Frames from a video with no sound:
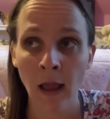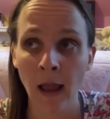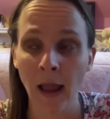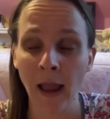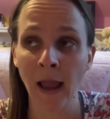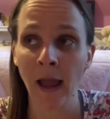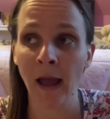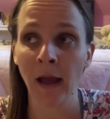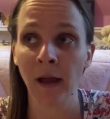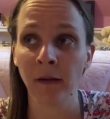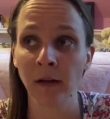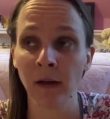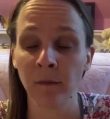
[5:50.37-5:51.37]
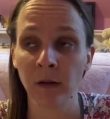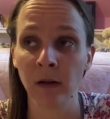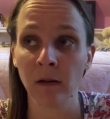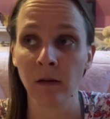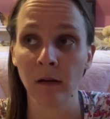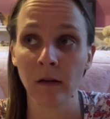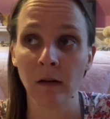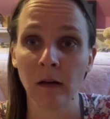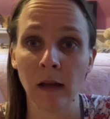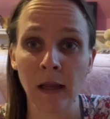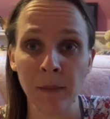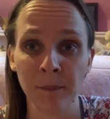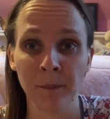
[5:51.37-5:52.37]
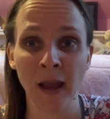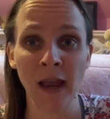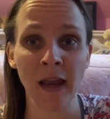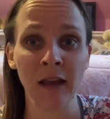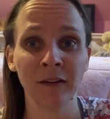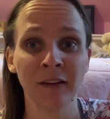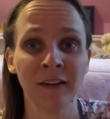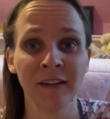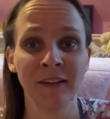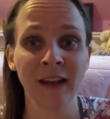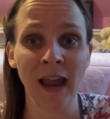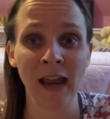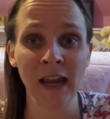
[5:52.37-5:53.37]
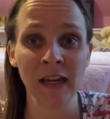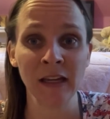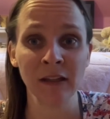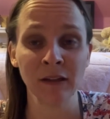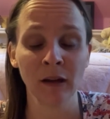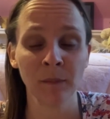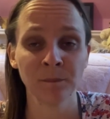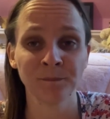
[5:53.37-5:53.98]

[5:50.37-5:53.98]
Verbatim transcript: and if you it may stain